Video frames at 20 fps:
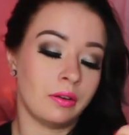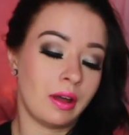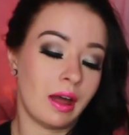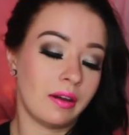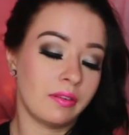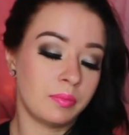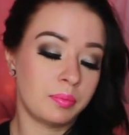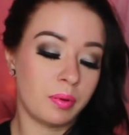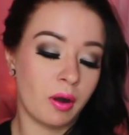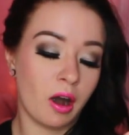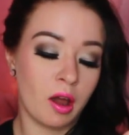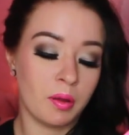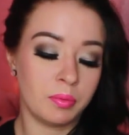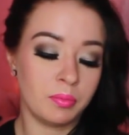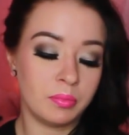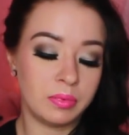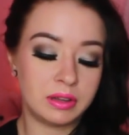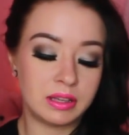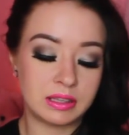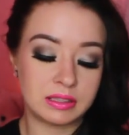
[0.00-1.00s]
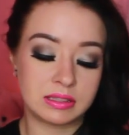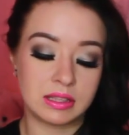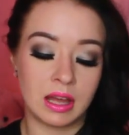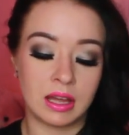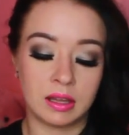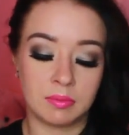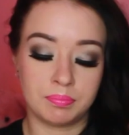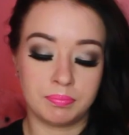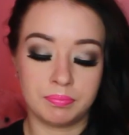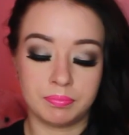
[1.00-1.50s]
don't have a problem with this
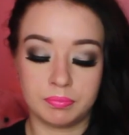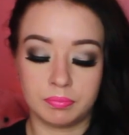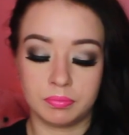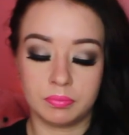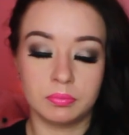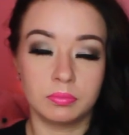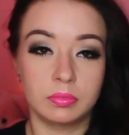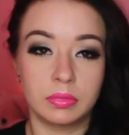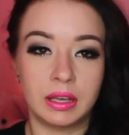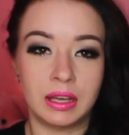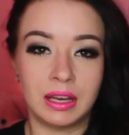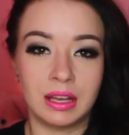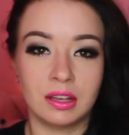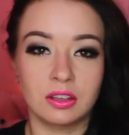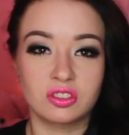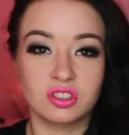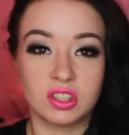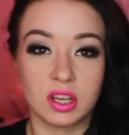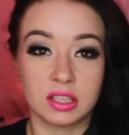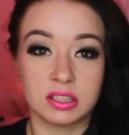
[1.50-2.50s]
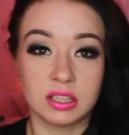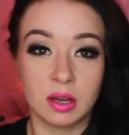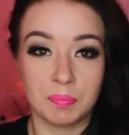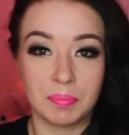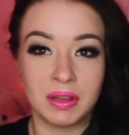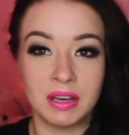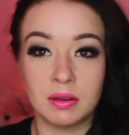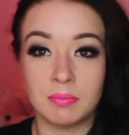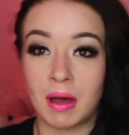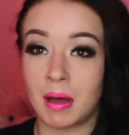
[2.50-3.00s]
like getting sucked
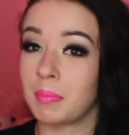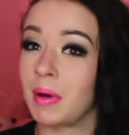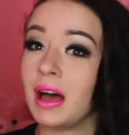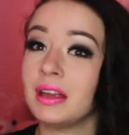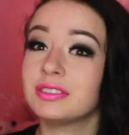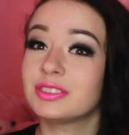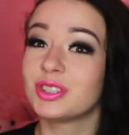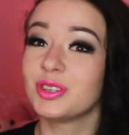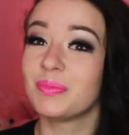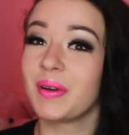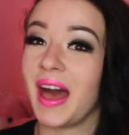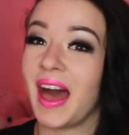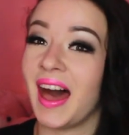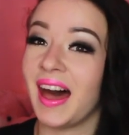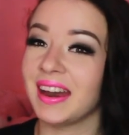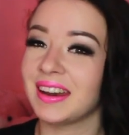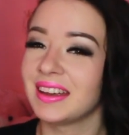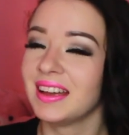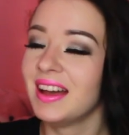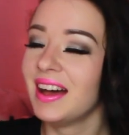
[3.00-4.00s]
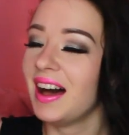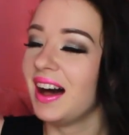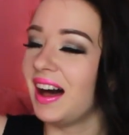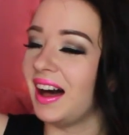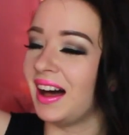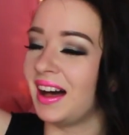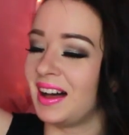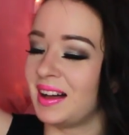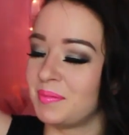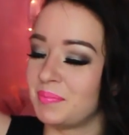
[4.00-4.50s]
up into my butt too bad.
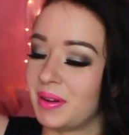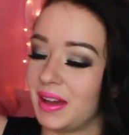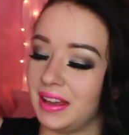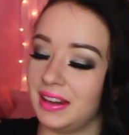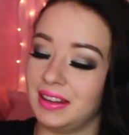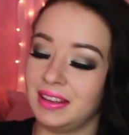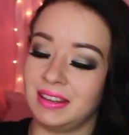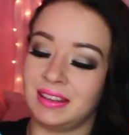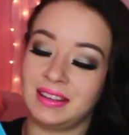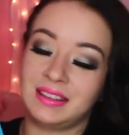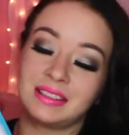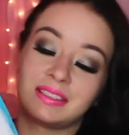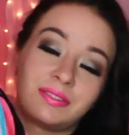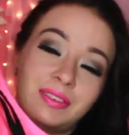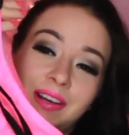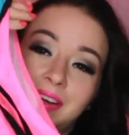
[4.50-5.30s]
Uh, but it is